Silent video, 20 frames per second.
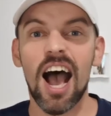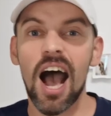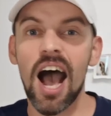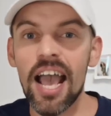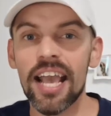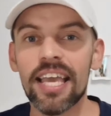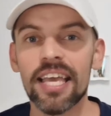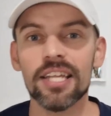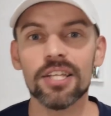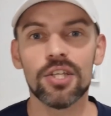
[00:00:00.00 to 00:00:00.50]

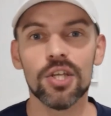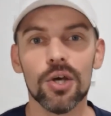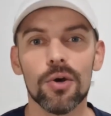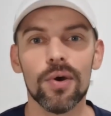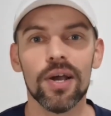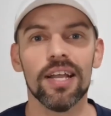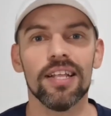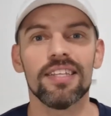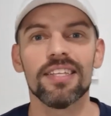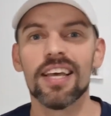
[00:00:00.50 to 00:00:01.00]
I can do
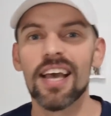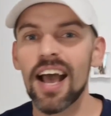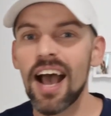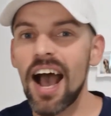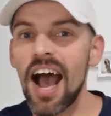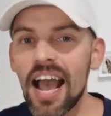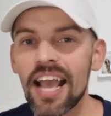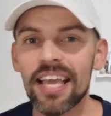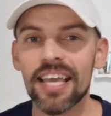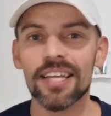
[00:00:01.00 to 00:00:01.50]
it.
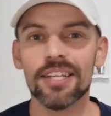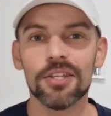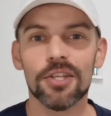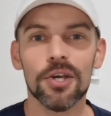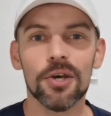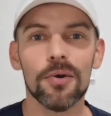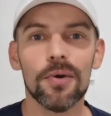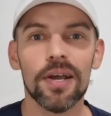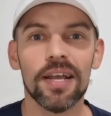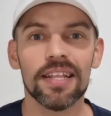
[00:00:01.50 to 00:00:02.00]
I can
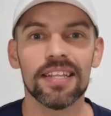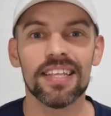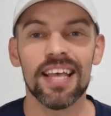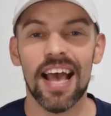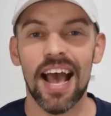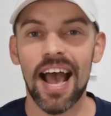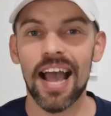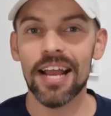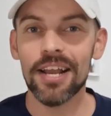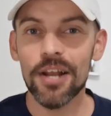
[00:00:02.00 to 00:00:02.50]
do
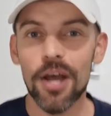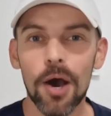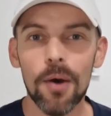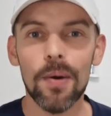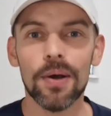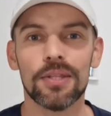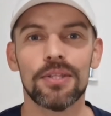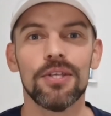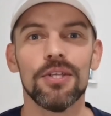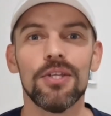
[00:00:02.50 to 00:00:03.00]
it. I know
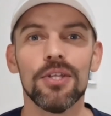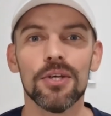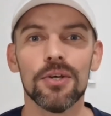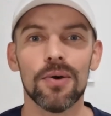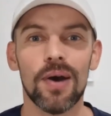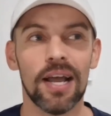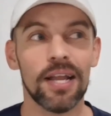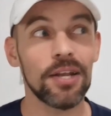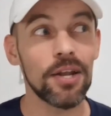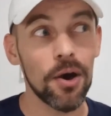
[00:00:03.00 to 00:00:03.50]
what to
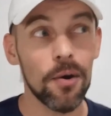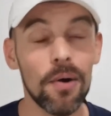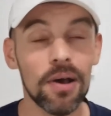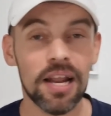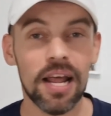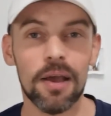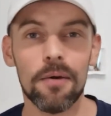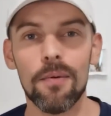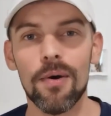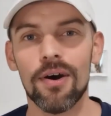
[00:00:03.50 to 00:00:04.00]
do. I know what
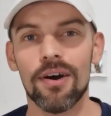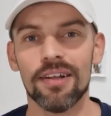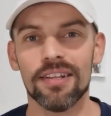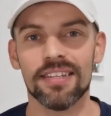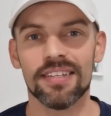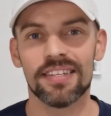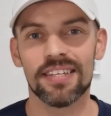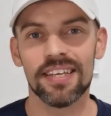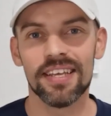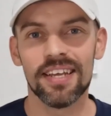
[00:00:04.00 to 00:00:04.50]
I
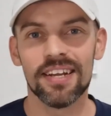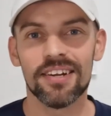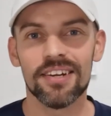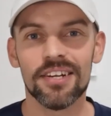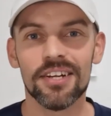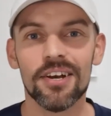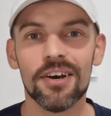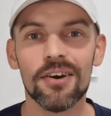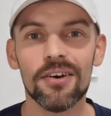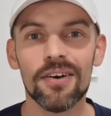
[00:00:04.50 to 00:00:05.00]
want.
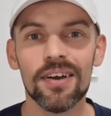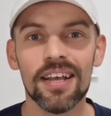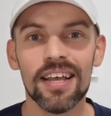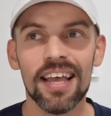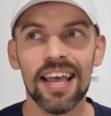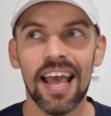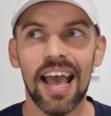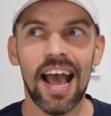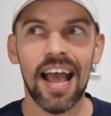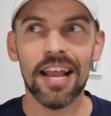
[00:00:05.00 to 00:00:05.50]

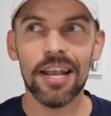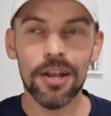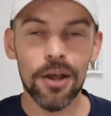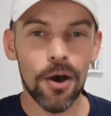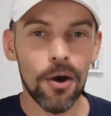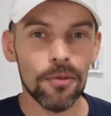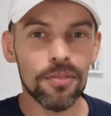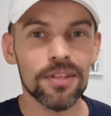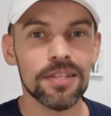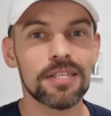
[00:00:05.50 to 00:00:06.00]
I
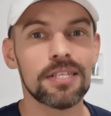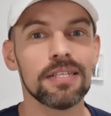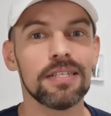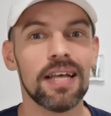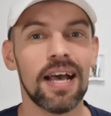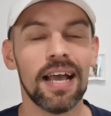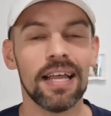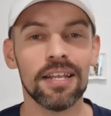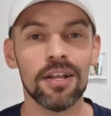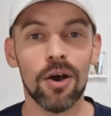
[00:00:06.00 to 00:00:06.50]
know
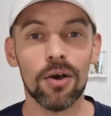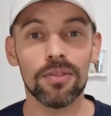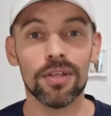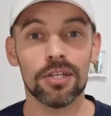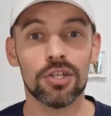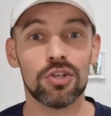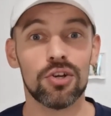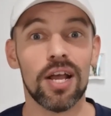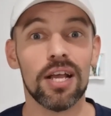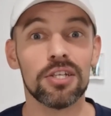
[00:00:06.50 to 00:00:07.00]
the
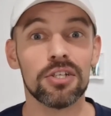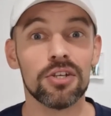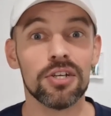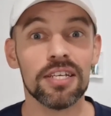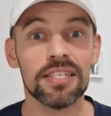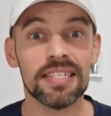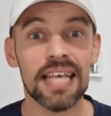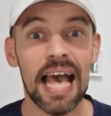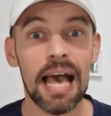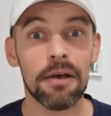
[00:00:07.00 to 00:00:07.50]
treasure
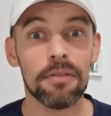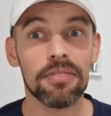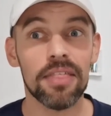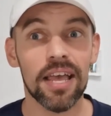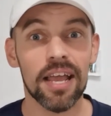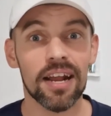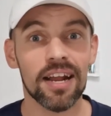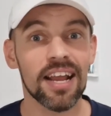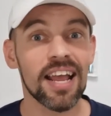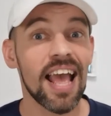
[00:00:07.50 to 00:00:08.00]
is out
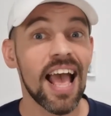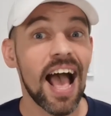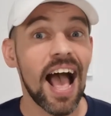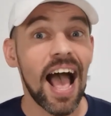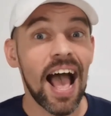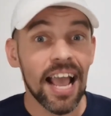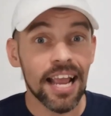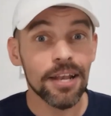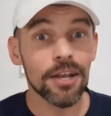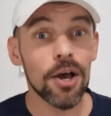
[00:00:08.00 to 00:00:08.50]
there.
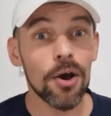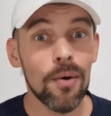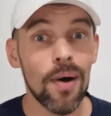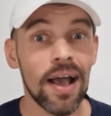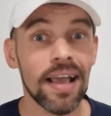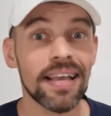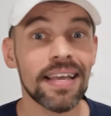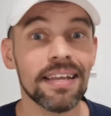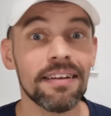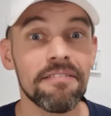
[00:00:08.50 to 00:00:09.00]
I know
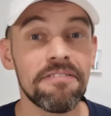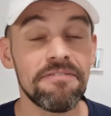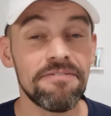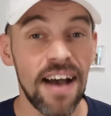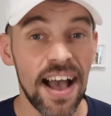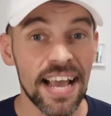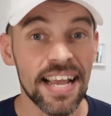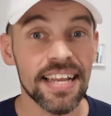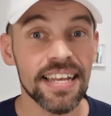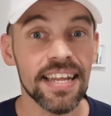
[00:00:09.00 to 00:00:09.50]
I can
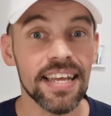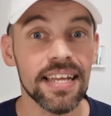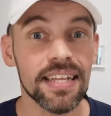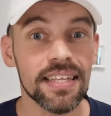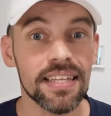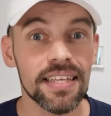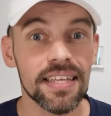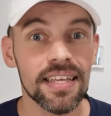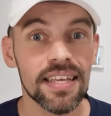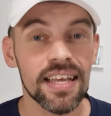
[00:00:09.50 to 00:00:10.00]
find
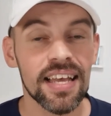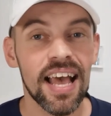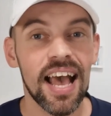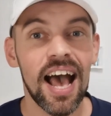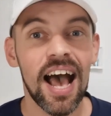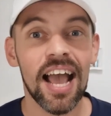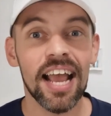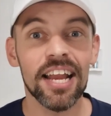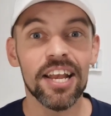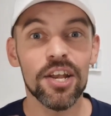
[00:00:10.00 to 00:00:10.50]
it.
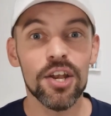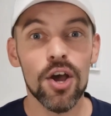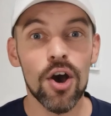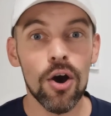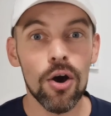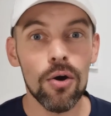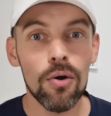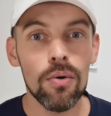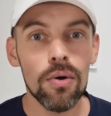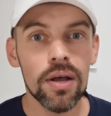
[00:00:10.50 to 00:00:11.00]
I
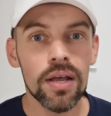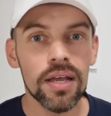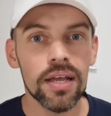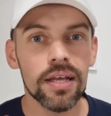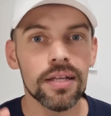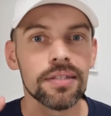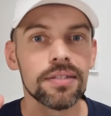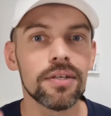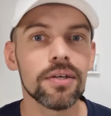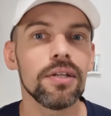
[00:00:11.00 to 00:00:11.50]
know
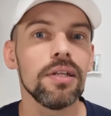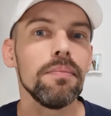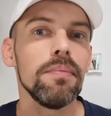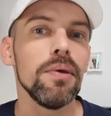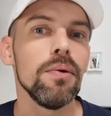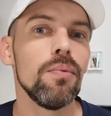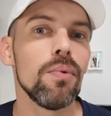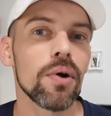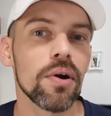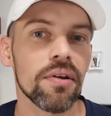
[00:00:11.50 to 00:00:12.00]
it's going to
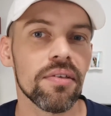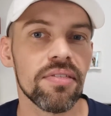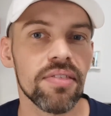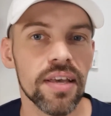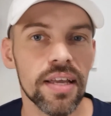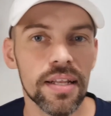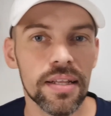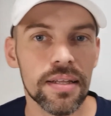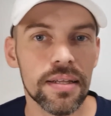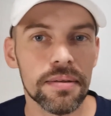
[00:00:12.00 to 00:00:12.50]
be worth
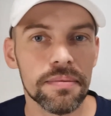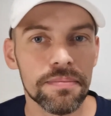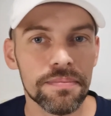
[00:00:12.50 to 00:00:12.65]
it.